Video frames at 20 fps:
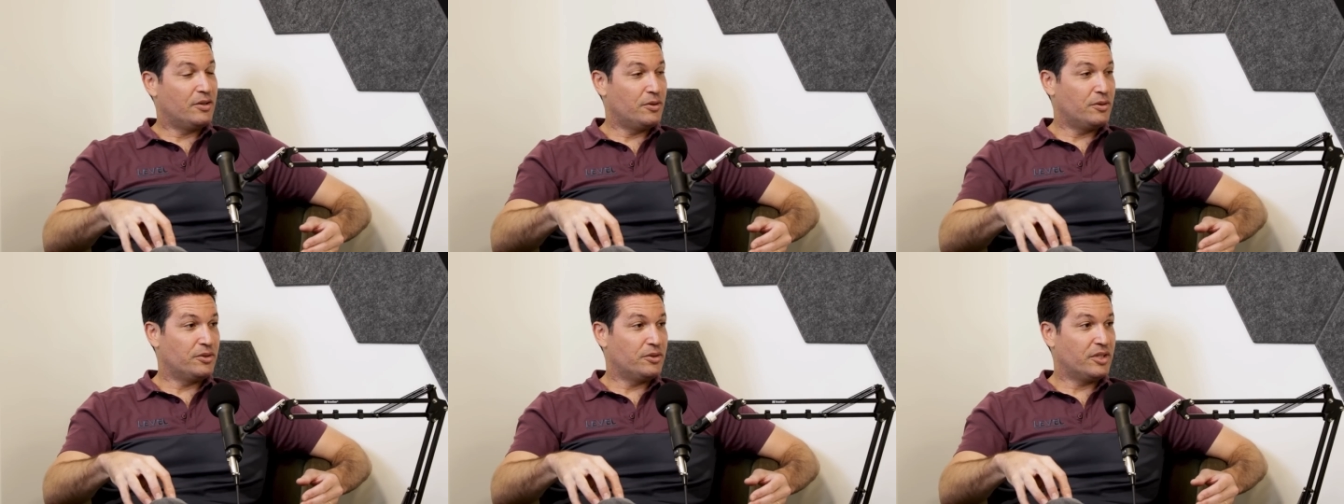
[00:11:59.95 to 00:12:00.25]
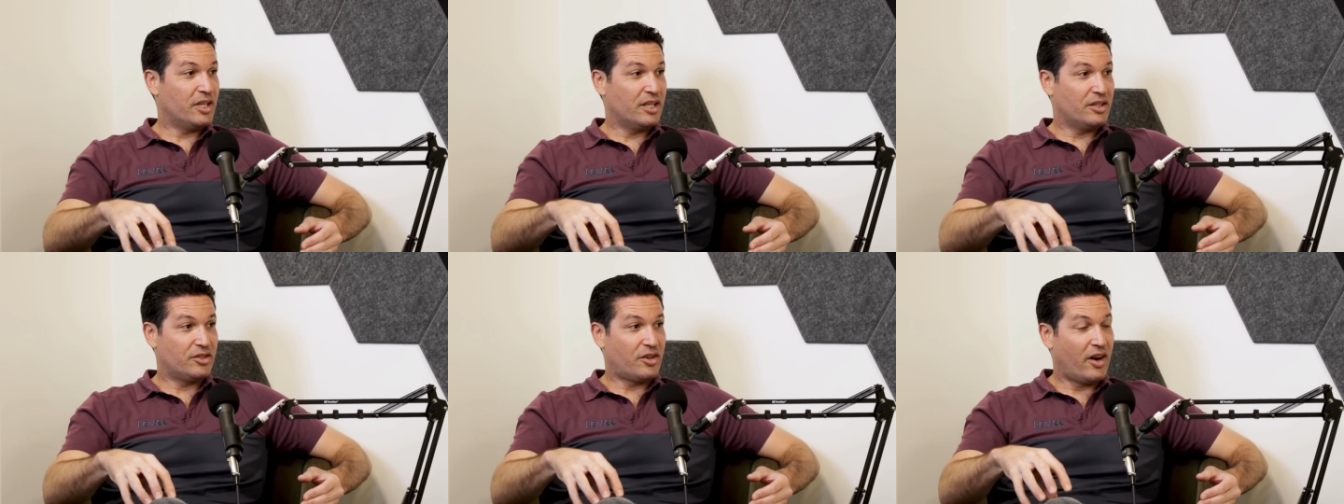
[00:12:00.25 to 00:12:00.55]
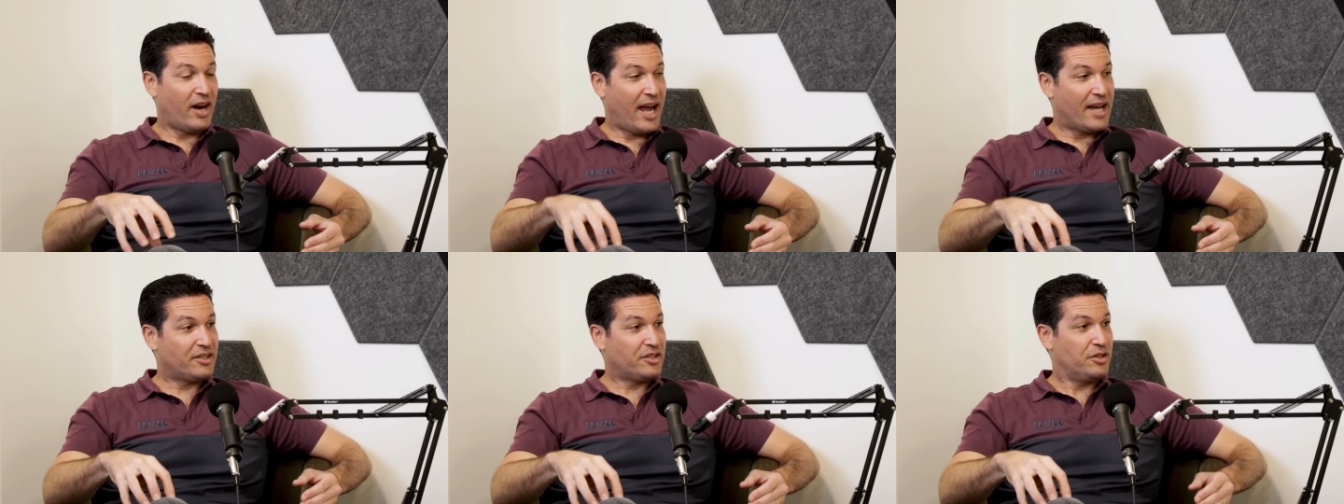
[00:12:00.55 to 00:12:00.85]
who's going to
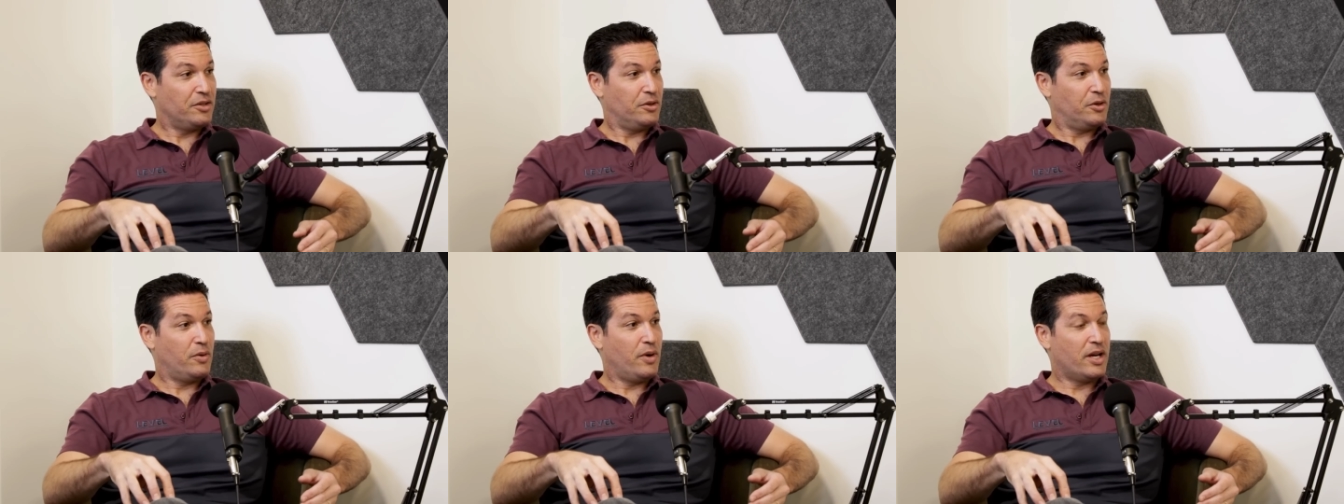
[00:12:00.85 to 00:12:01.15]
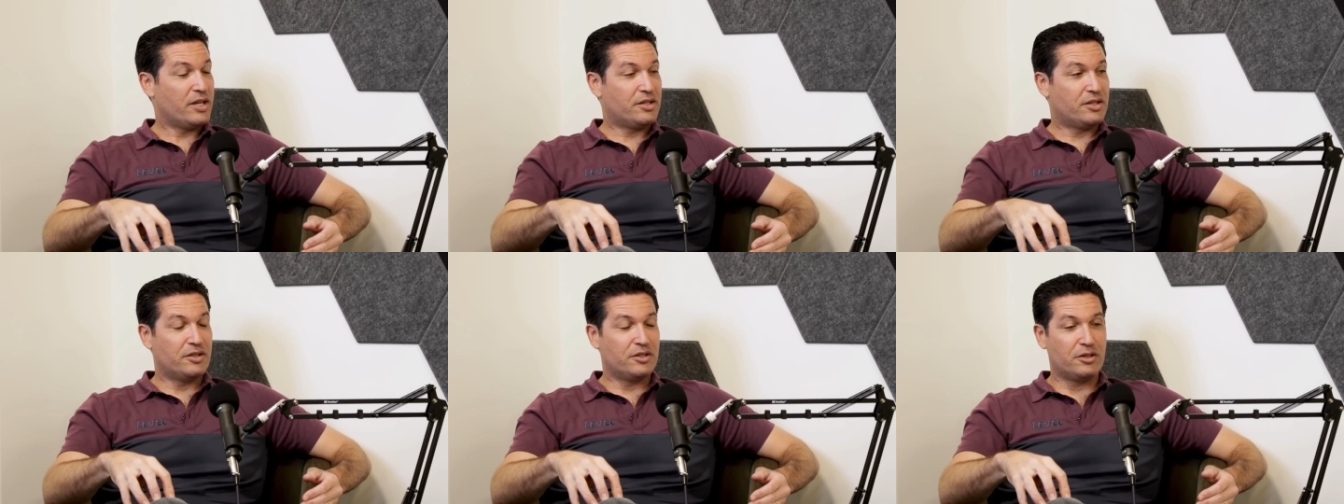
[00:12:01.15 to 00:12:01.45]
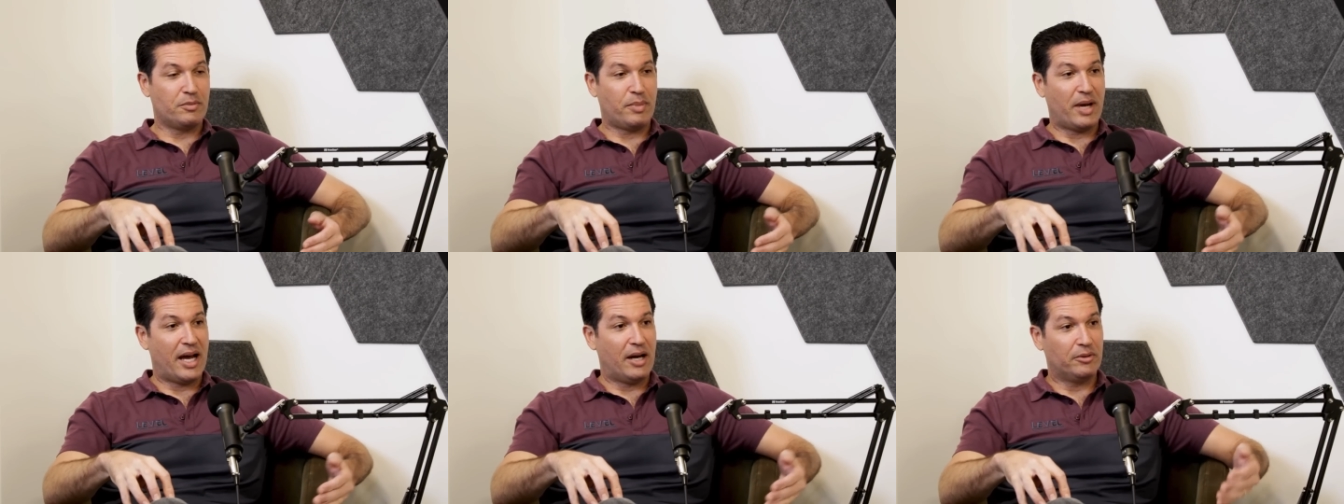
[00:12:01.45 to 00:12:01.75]
start asking you questions
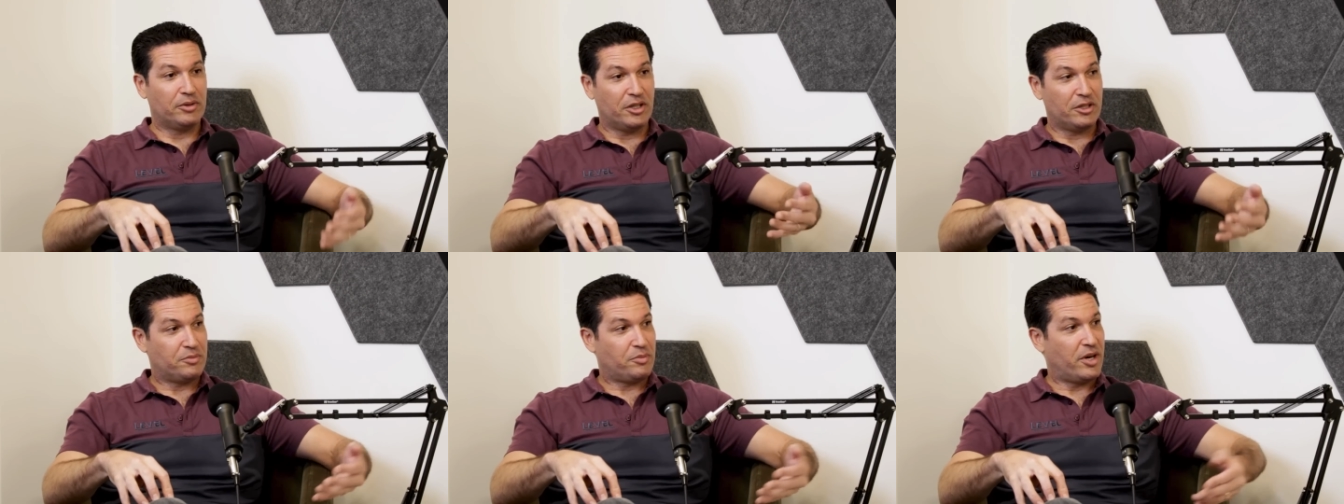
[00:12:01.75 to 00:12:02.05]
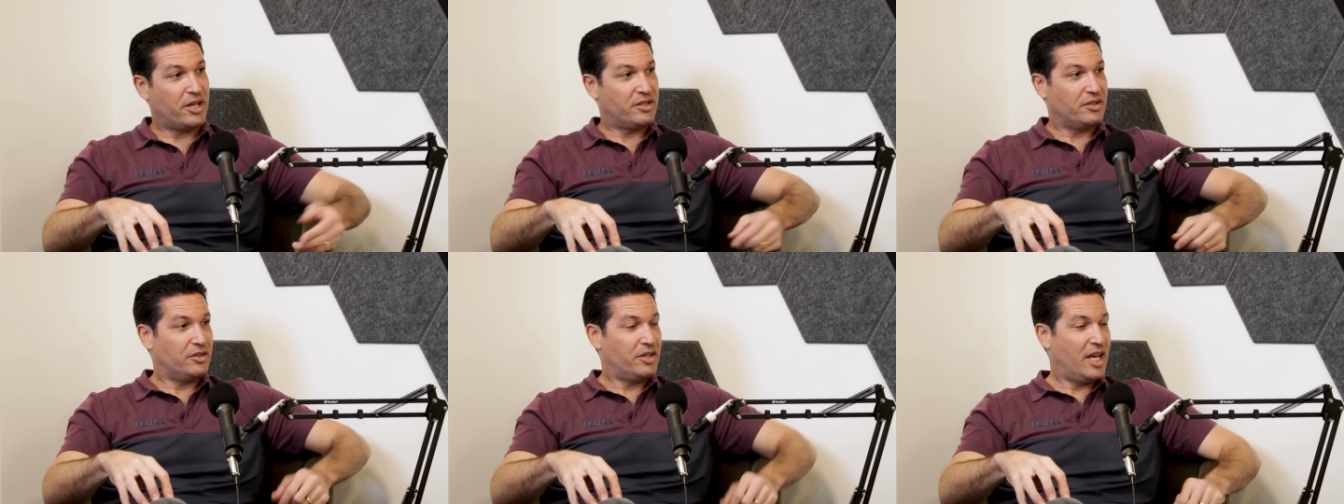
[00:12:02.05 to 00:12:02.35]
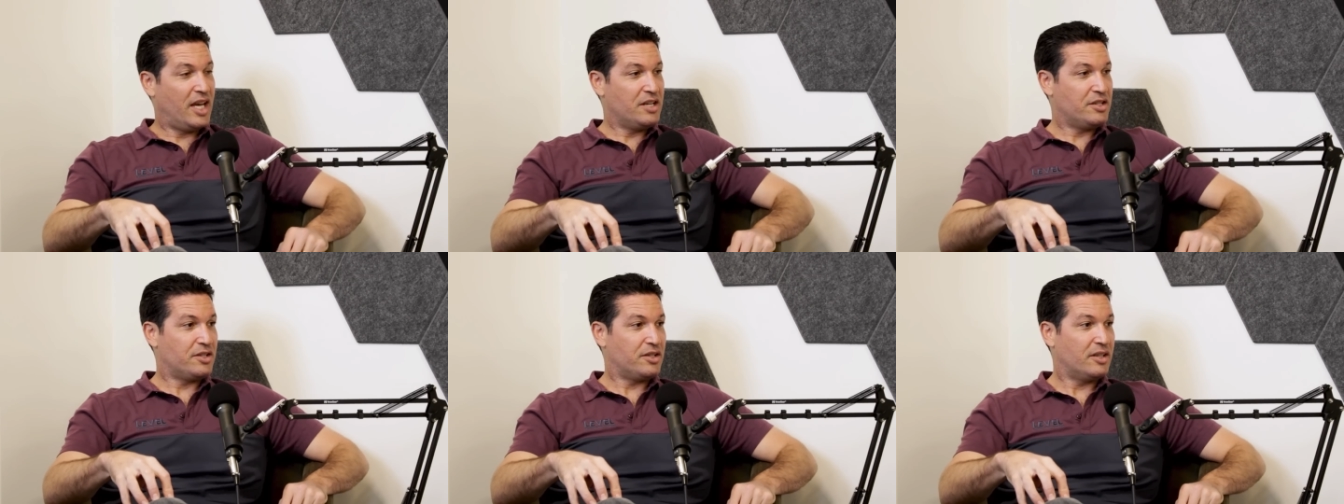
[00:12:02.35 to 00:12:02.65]
about this
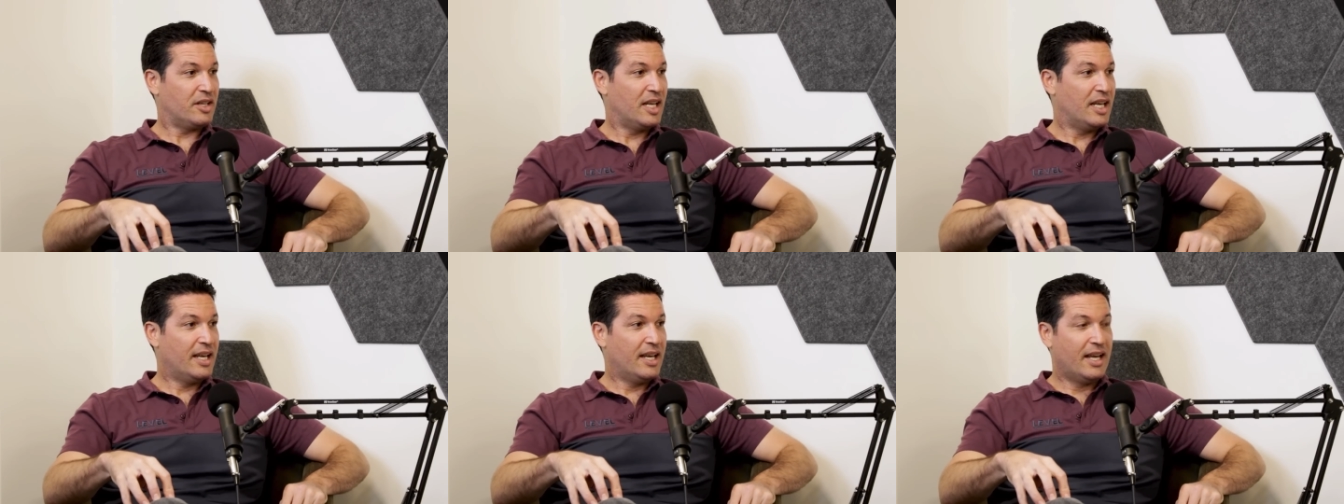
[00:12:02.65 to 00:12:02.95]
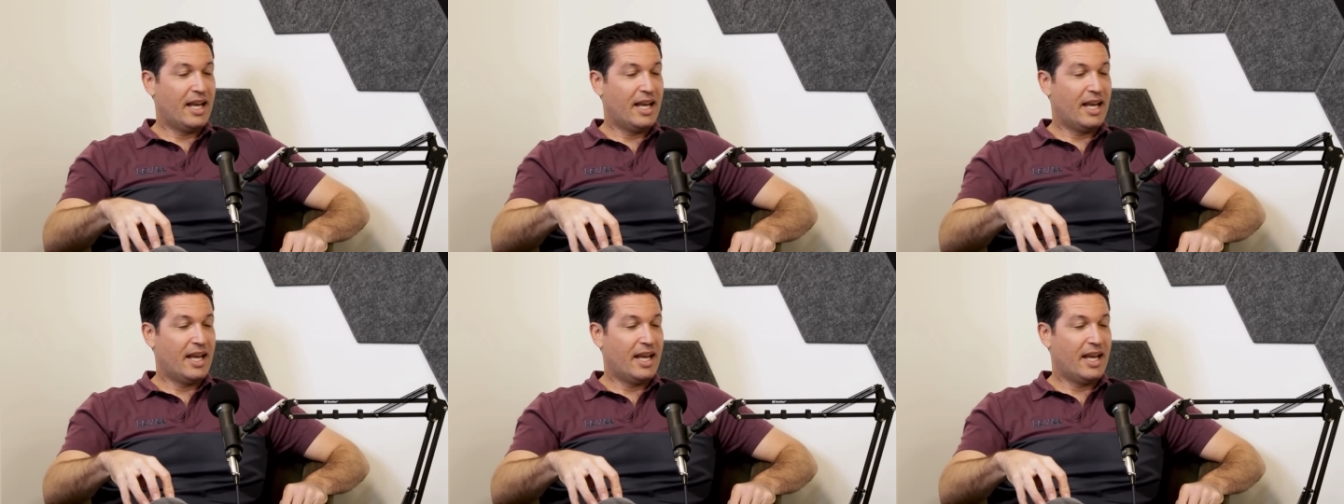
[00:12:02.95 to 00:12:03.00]
presentation